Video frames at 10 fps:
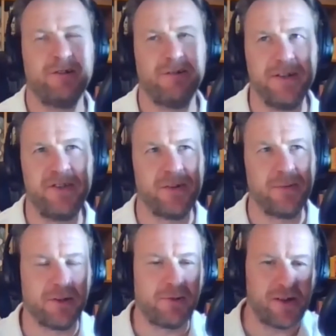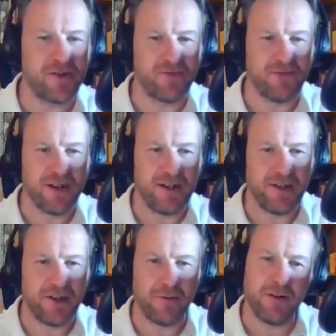I mean, similar question really.
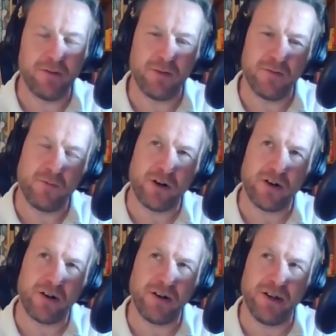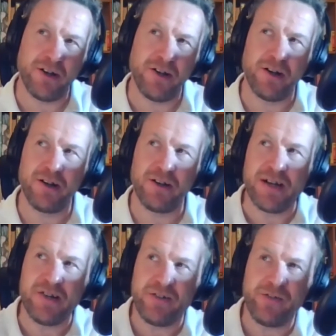What in the early
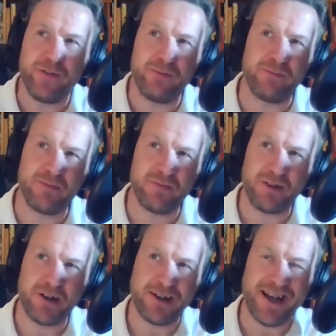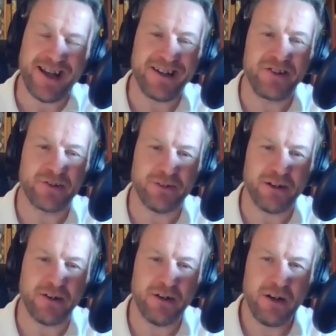days of you kind of getting into
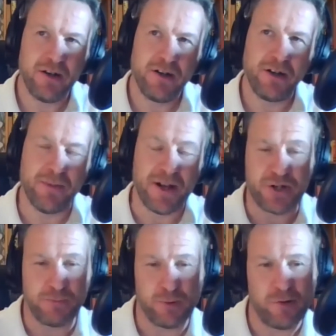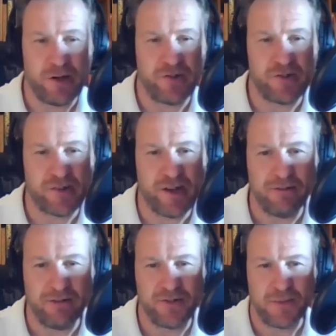it, you mentioned Paul Hunter
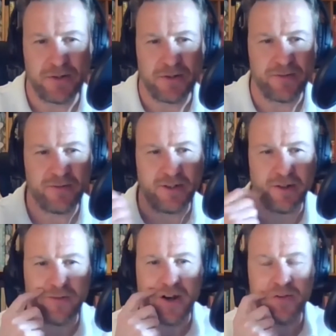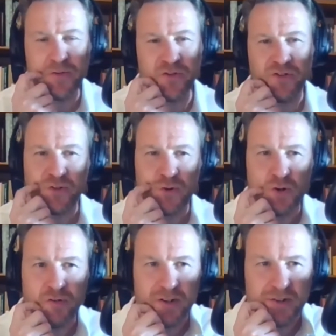there and some of the finals you
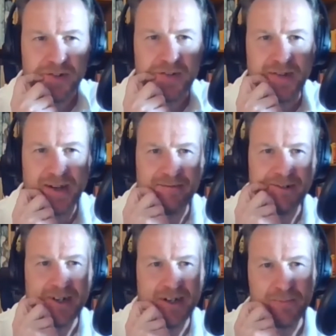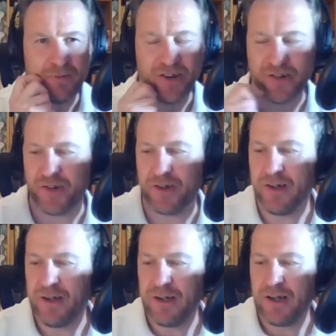saw and that really impressed you.
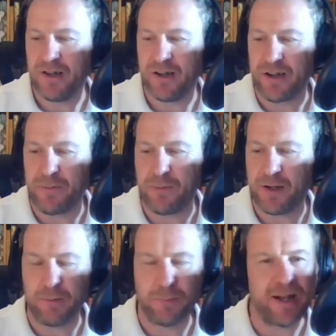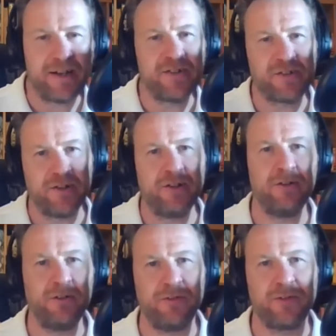Are there players that
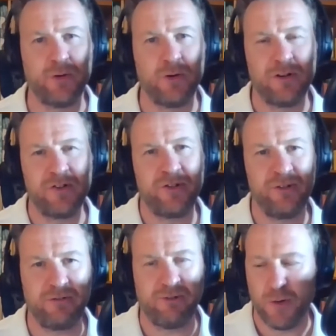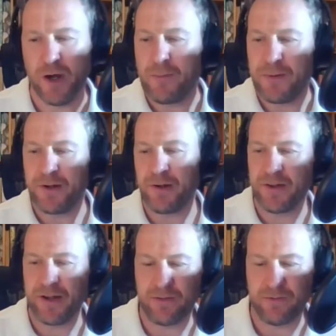you thought as you grew up,
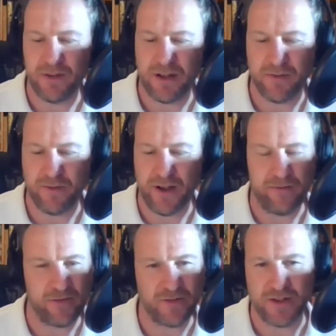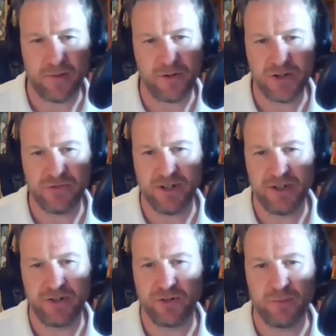they're the favourites, they're the ones you really
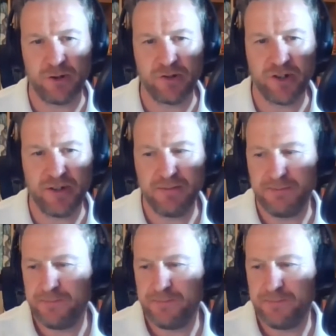enjoy watching?